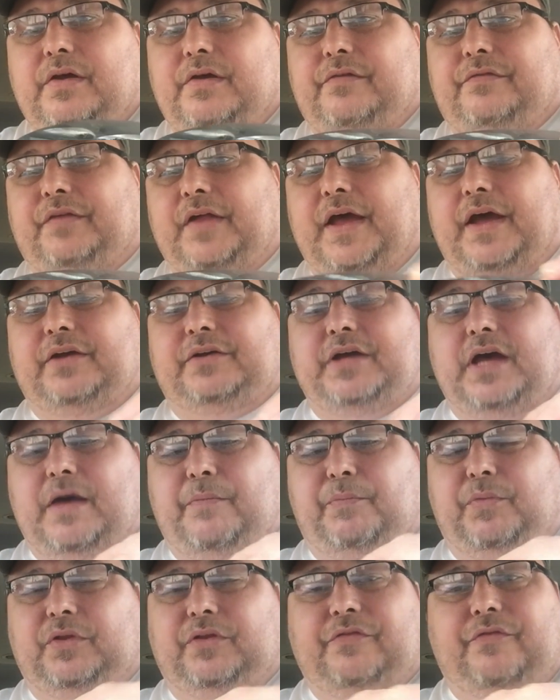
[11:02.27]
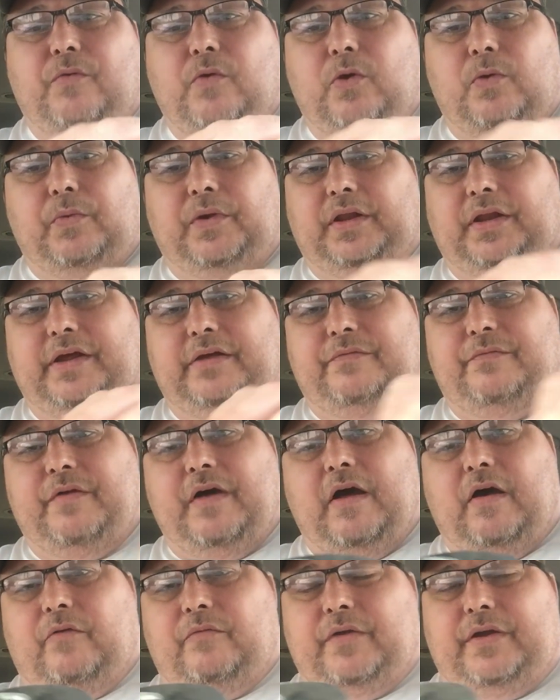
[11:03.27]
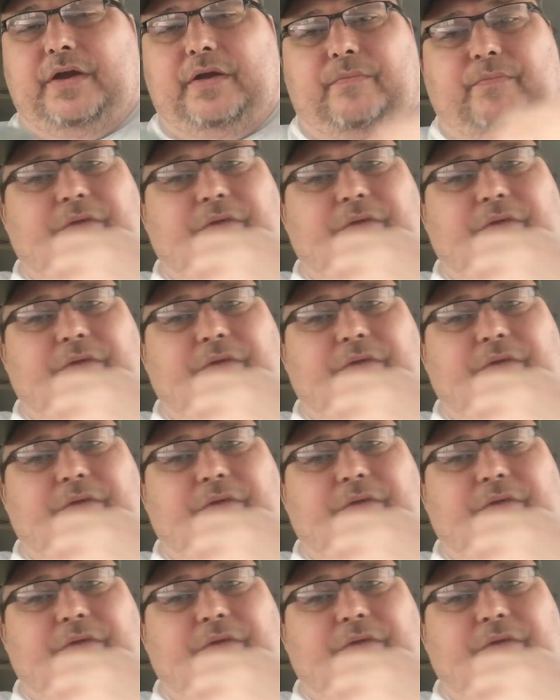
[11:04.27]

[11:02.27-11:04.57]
Flat top with the 4 relief valve in it.